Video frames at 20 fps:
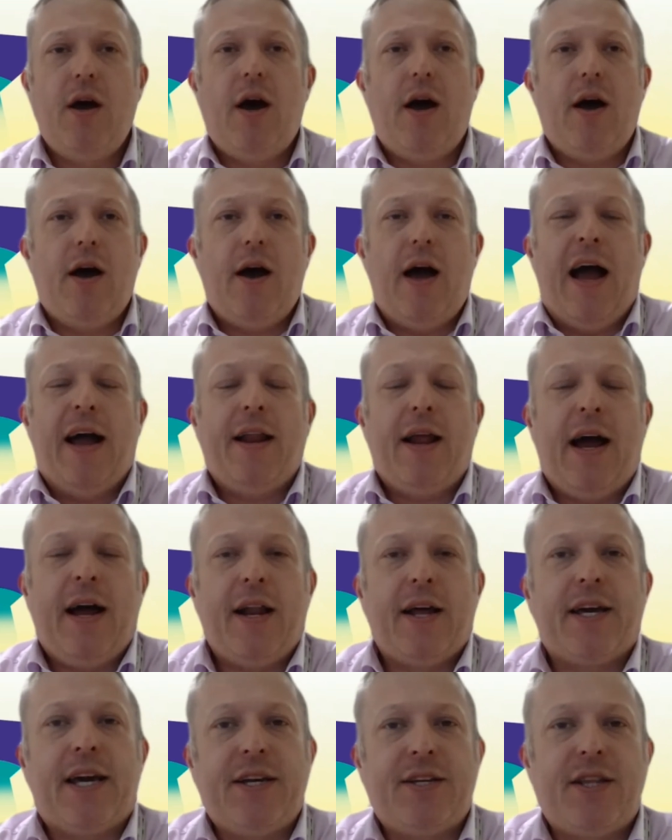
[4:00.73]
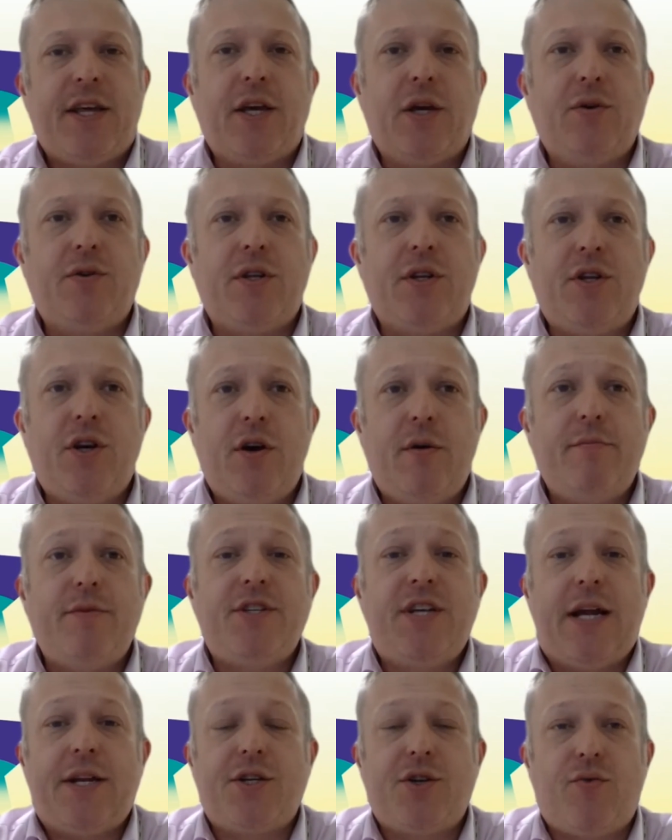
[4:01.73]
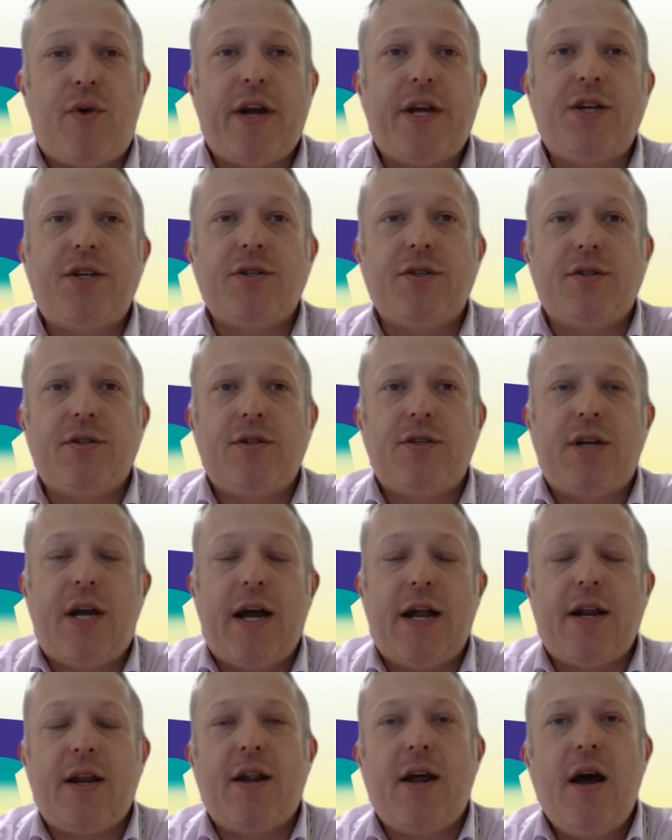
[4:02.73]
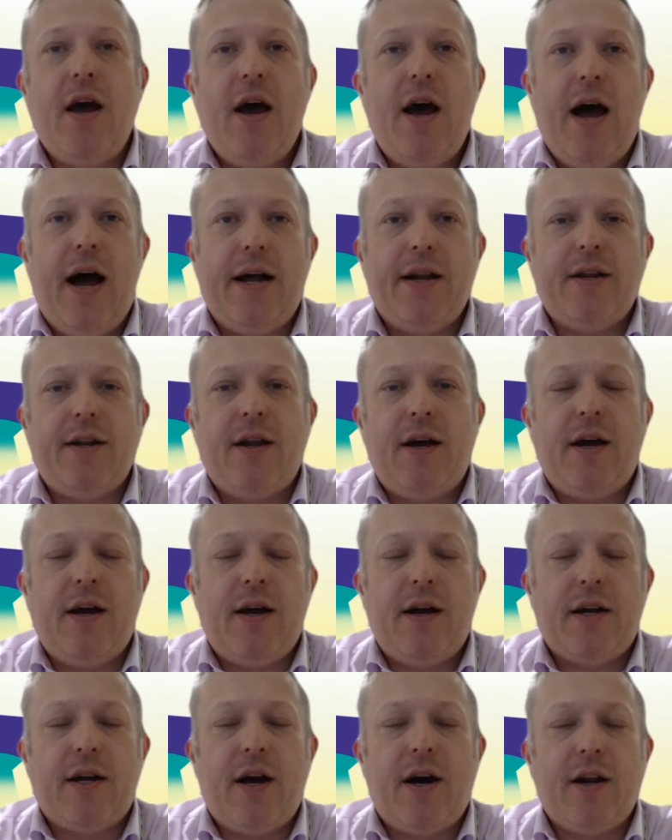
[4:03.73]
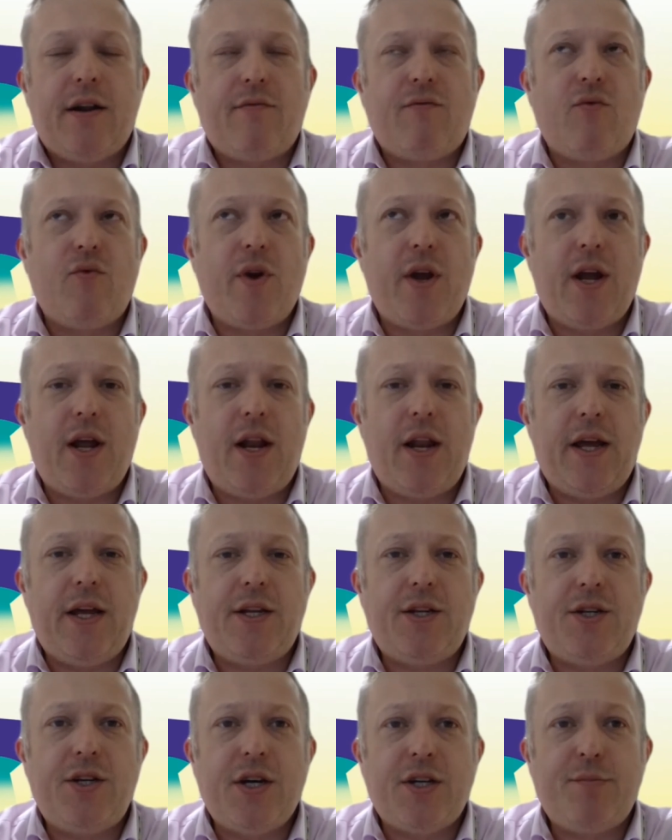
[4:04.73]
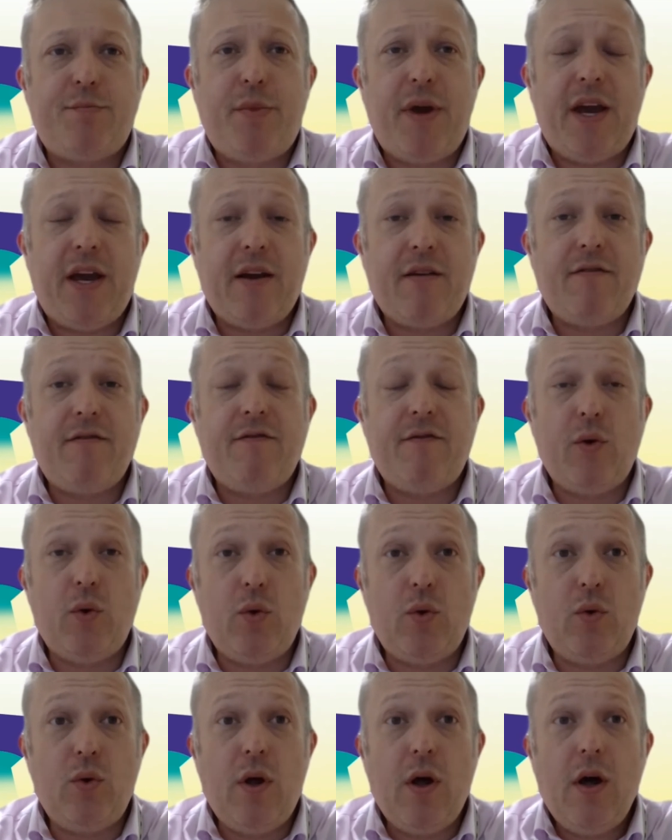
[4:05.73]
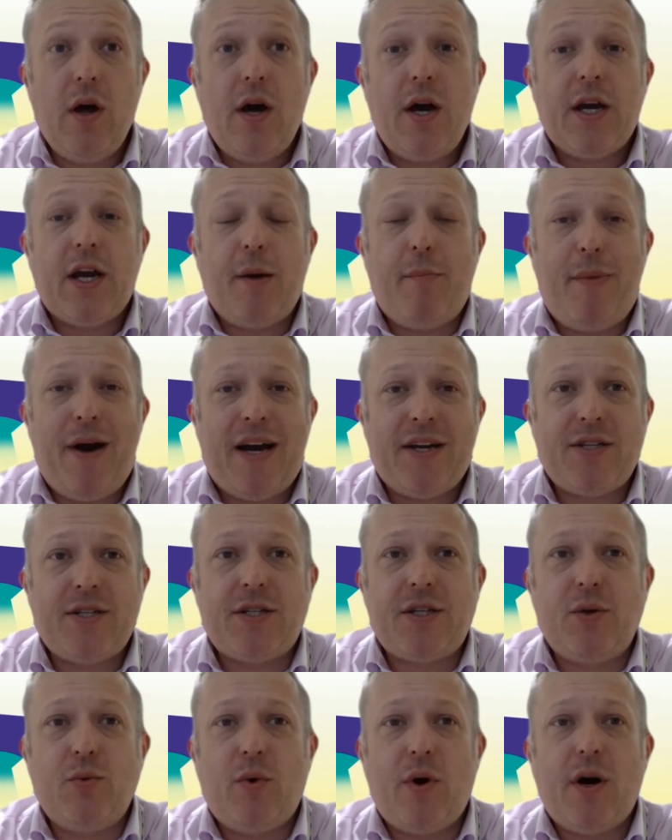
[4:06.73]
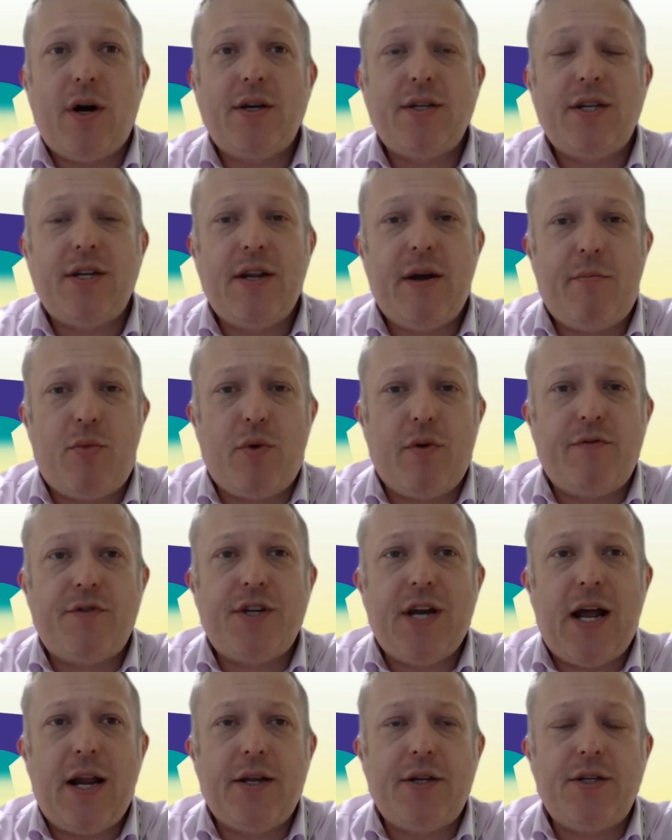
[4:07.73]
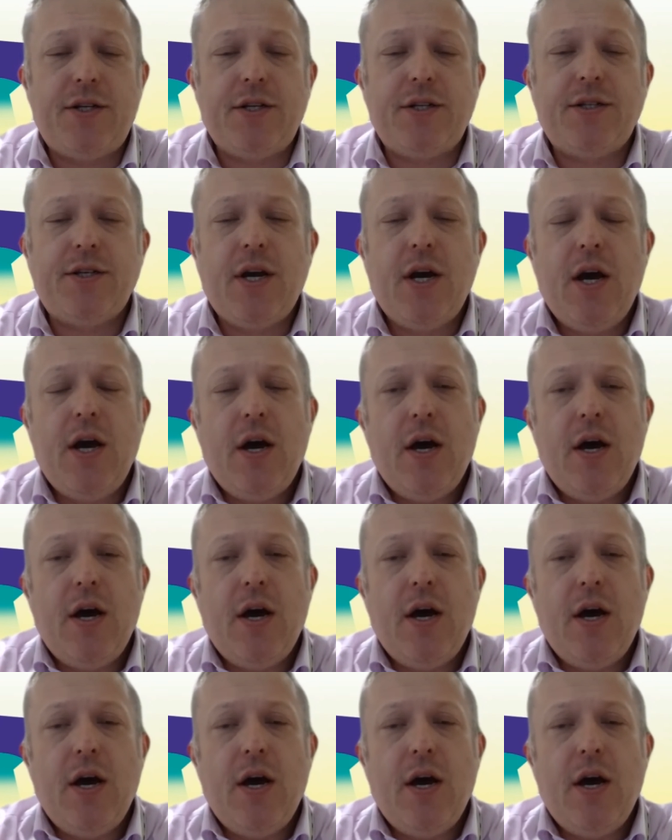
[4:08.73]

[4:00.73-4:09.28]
and I guess they use the term saturations and kind of really just being full capacity wise, a number of challenges.